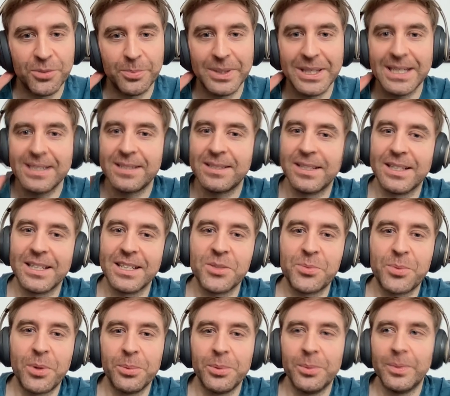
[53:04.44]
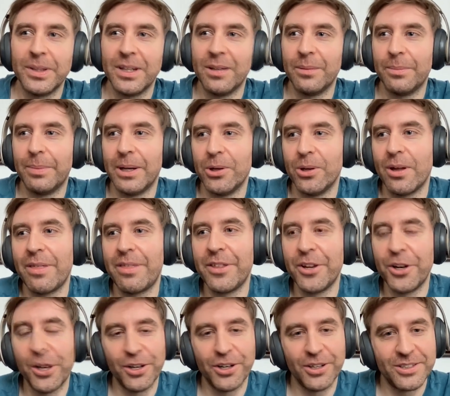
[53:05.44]
should be eating. It's probably about a
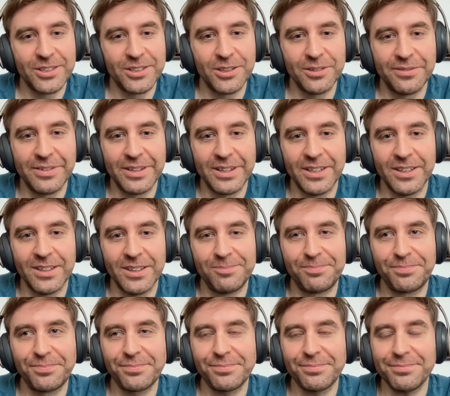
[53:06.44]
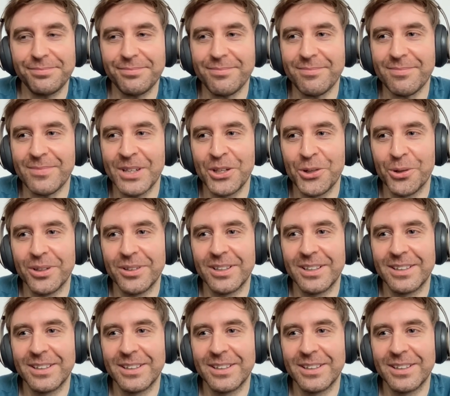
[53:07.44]
third of the, you know,